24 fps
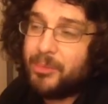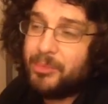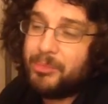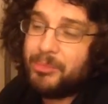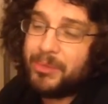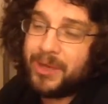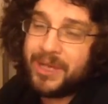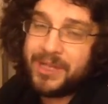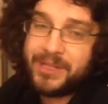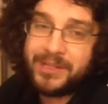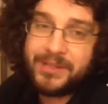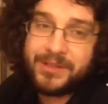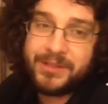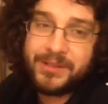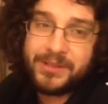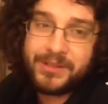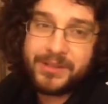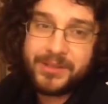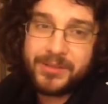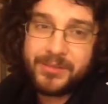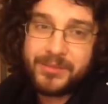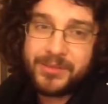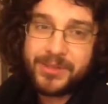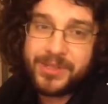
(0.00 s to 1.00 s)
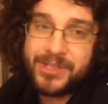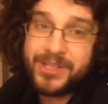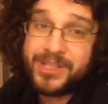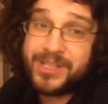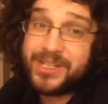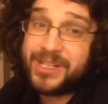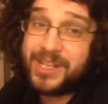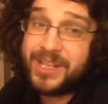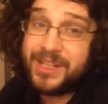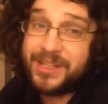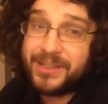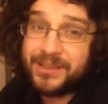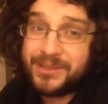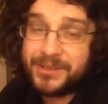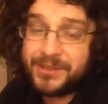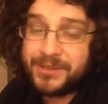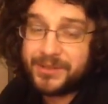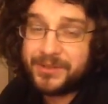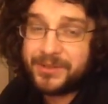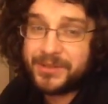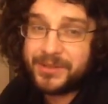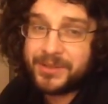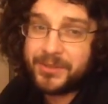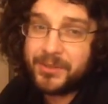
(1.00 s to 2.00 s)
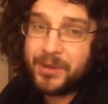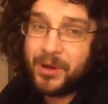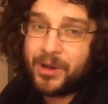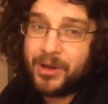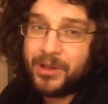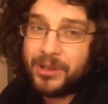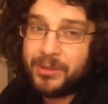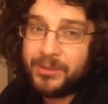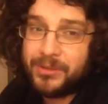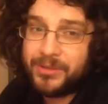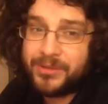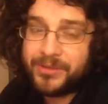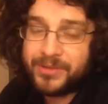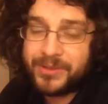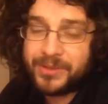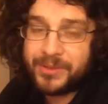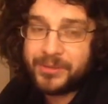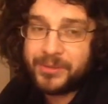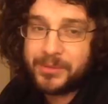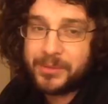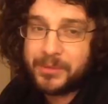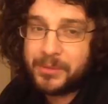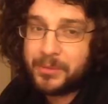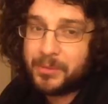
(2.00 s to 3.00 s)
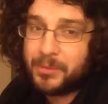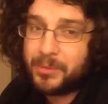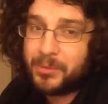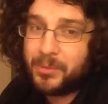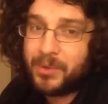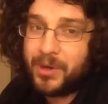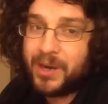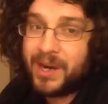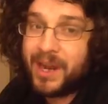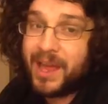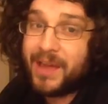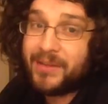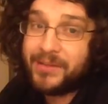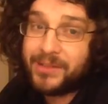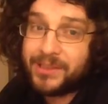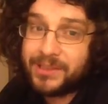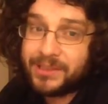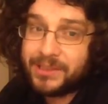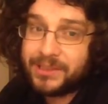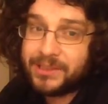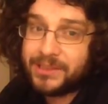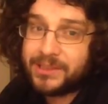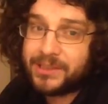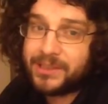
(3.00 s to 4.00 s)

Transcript: based on some shit you saw in some Hollywood film or whatever.